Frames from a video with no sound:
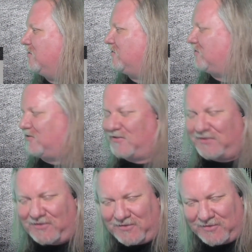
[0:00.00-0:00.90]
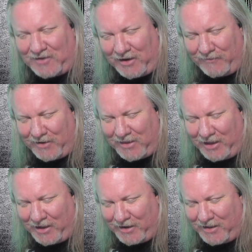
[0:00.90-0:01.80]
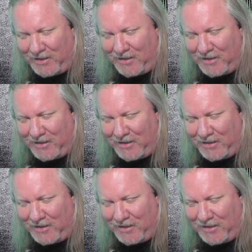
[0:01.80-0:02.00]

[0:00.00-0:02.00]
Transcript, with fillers: Son of a gun.